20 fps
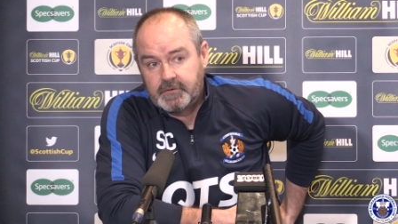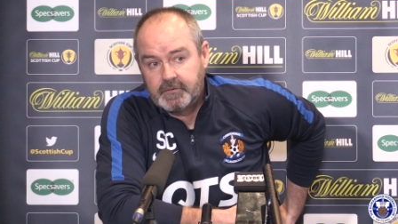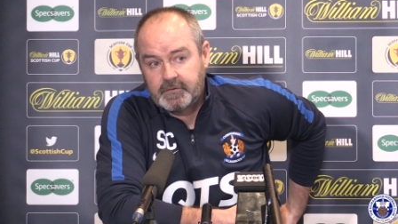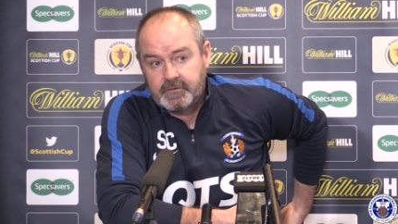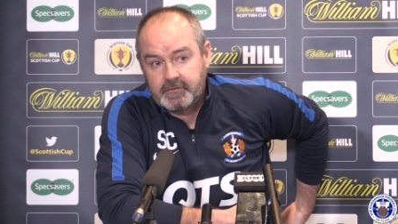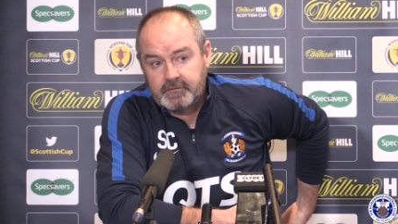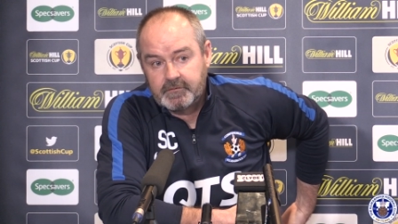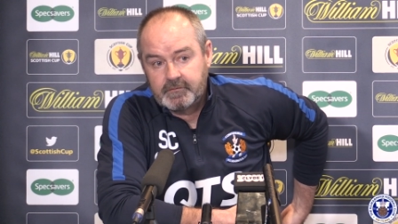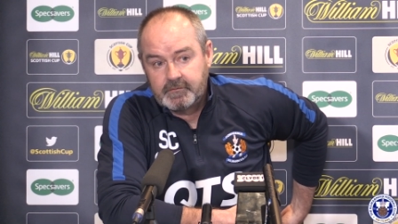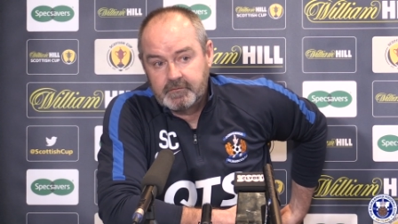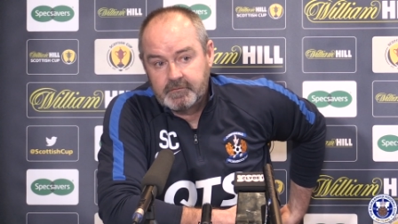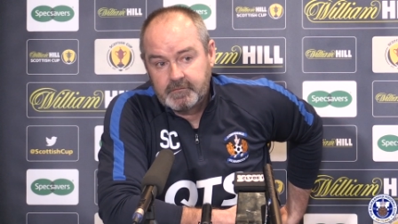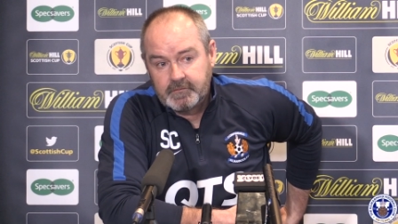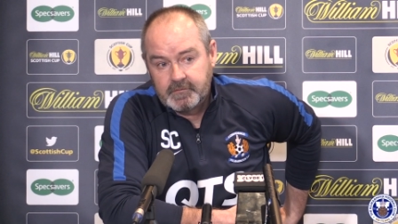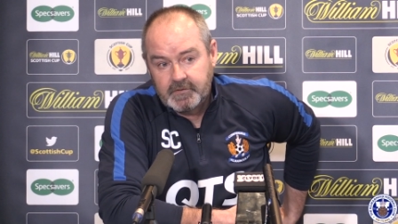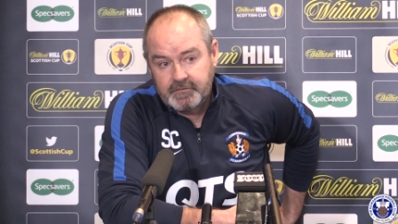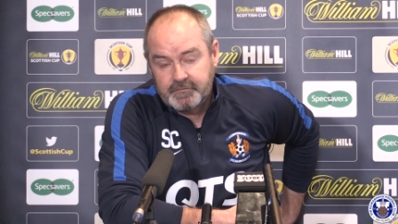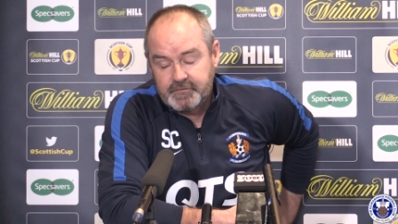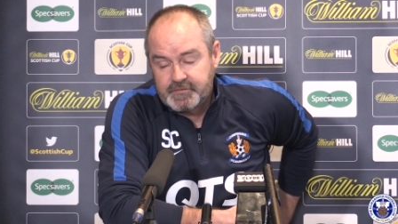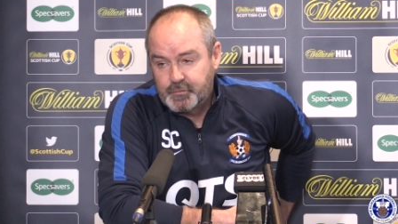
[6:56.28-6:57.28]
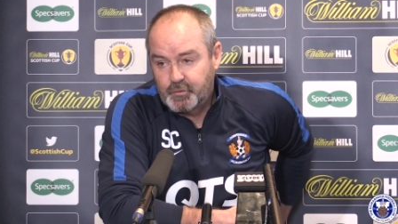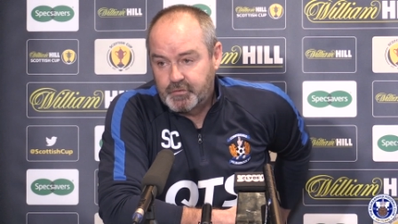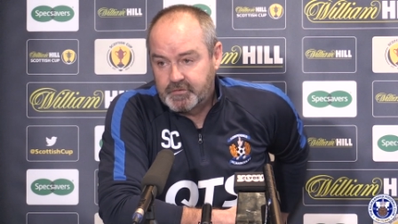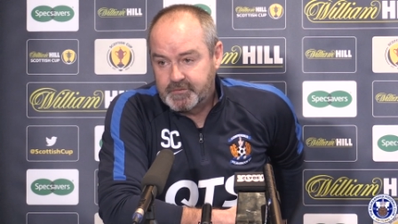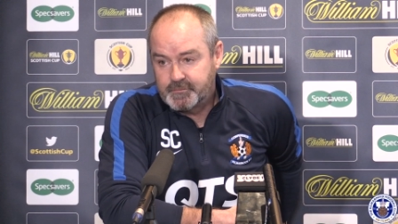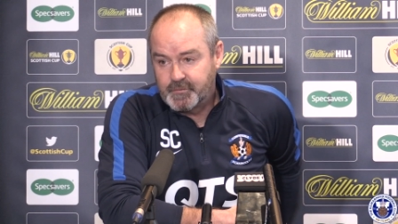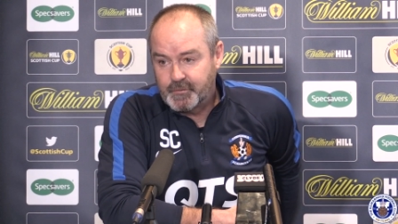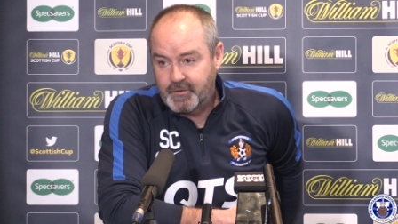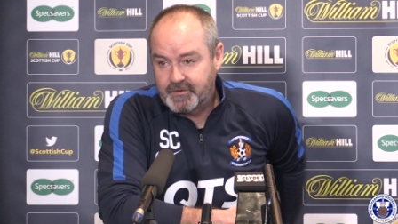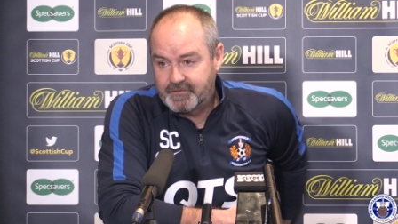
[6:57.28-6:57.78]
You haven't spoken
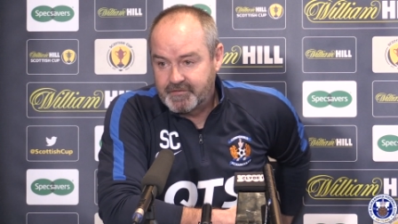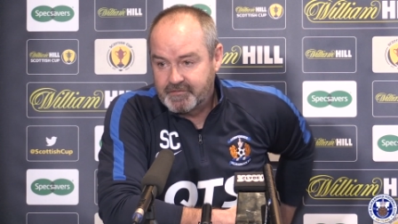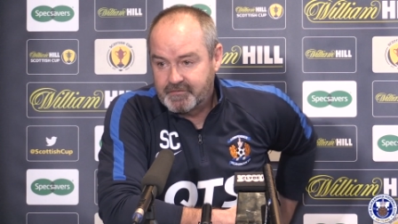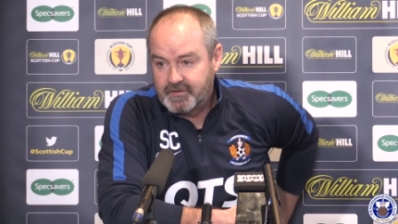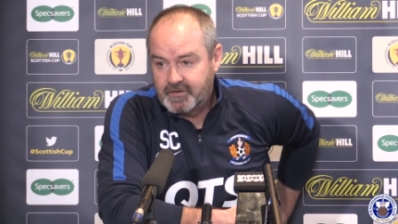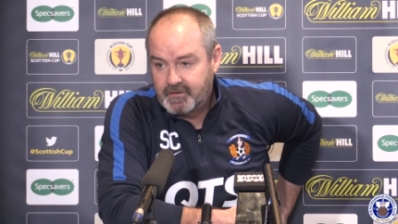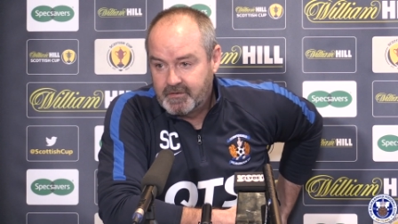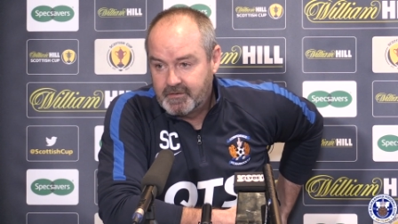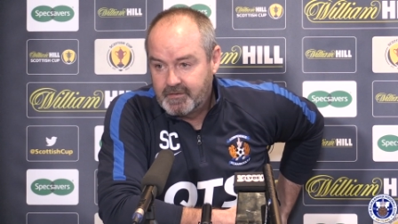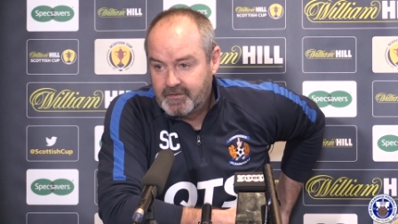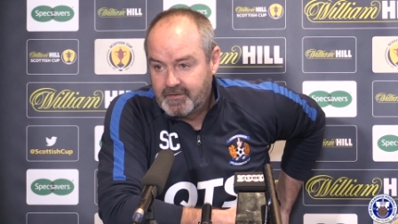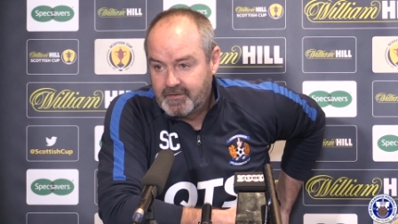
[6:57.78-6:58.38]
to my wife, have you?